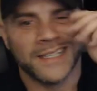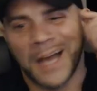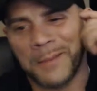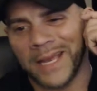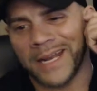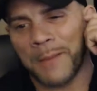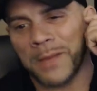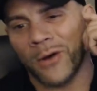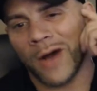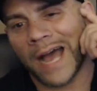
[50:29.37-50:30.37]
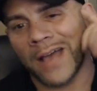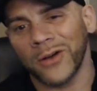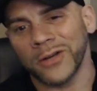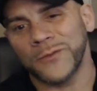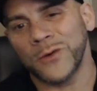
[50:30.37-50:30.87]
I mean, I'm in
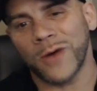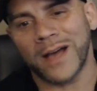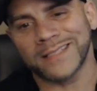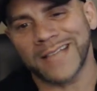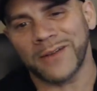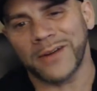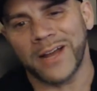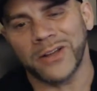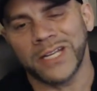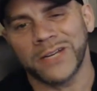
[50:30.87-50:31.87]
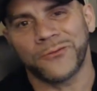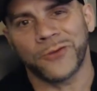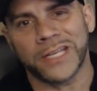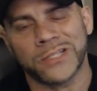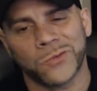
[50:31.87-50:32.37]
Ohio, and if you go outside right now, you need a
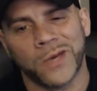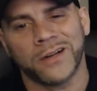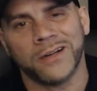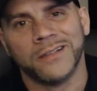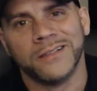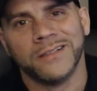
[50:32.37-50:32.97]
freaking sweater.